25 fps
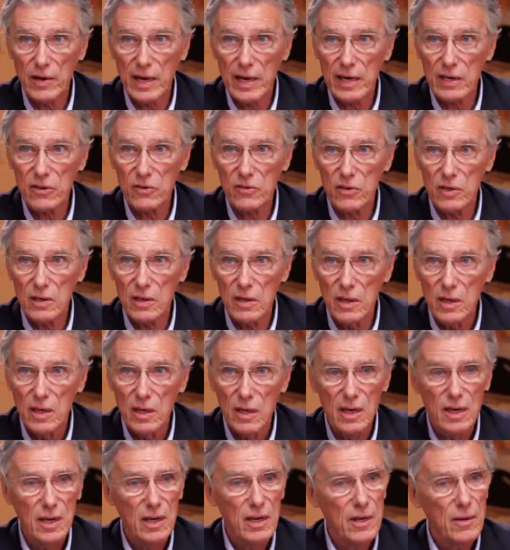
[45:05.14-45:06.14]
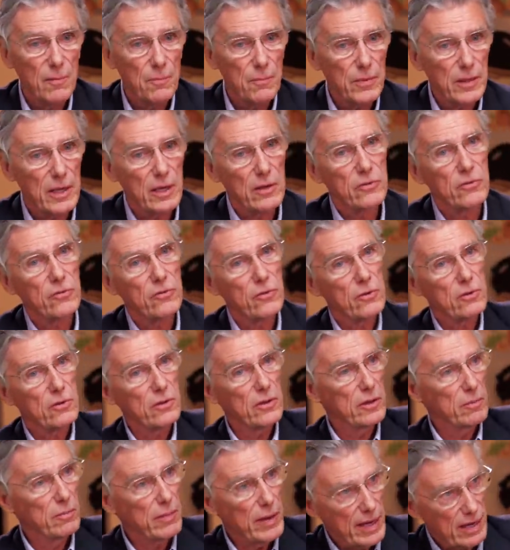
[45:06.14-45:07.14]
of action. Now,
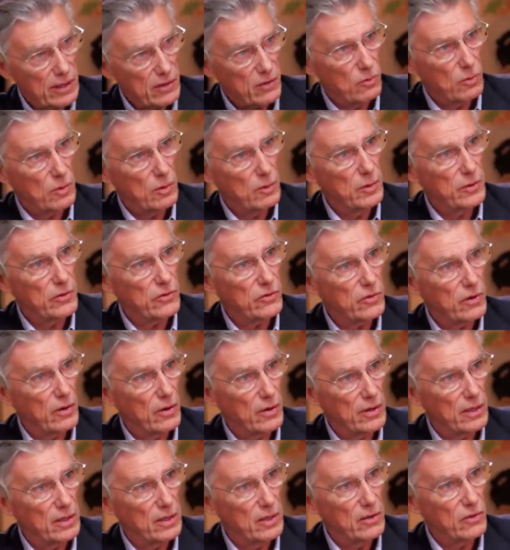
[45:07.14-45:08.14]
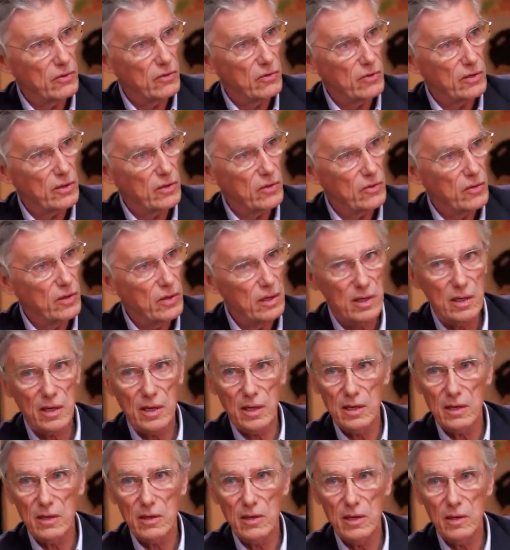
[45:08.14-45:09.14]
circling back to where we started, the
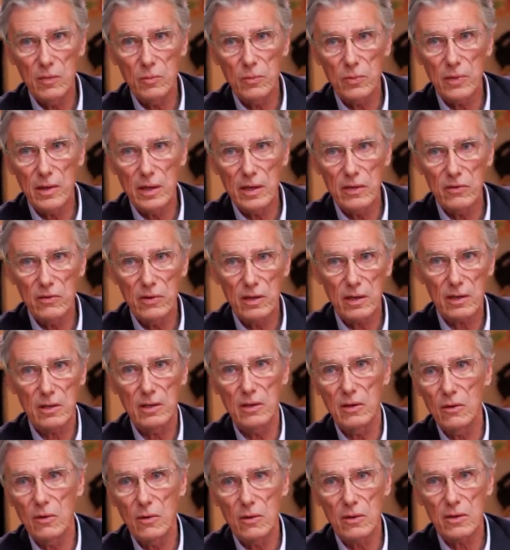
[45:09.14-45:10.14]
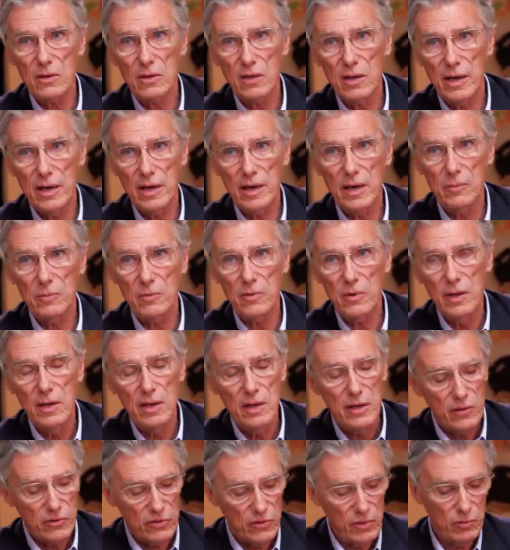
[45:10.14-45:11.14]
1619 Project, New York Times,
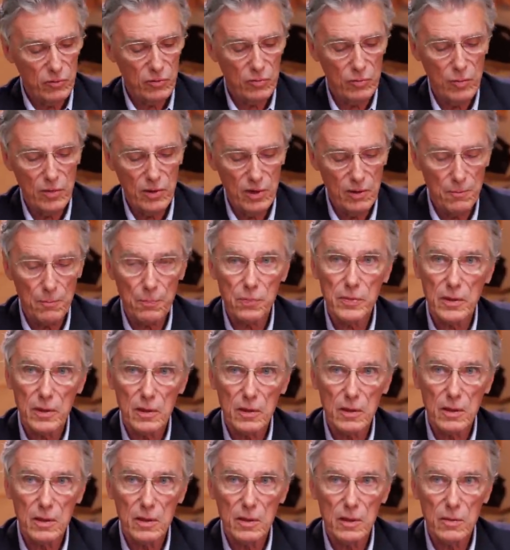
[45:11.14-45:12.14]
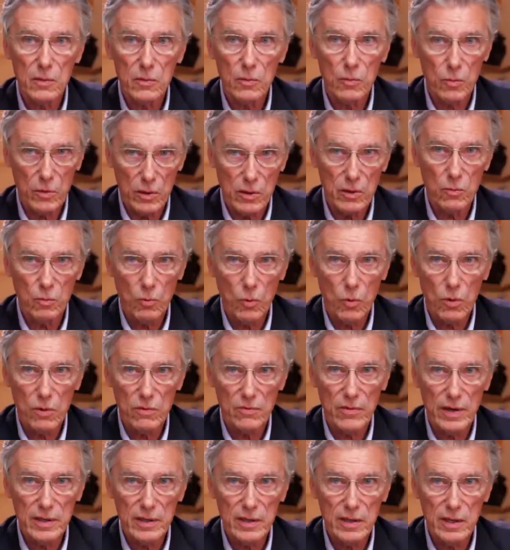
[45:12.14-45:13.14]
seems to me that we're in a war
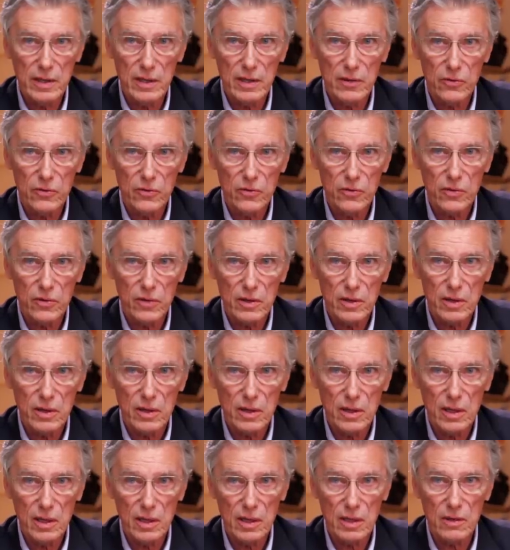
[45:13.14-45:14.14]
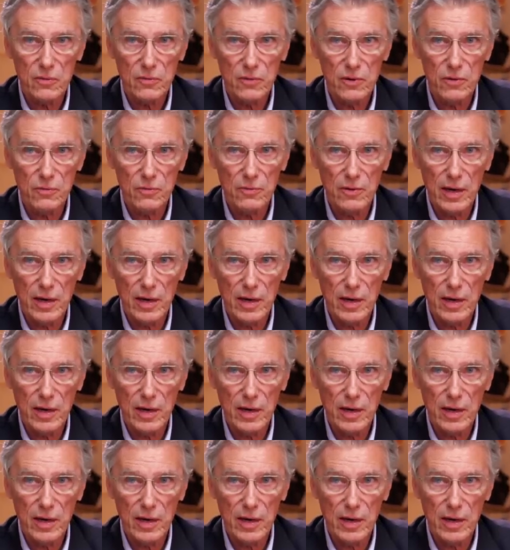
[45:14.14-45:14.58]
of ideas. And if you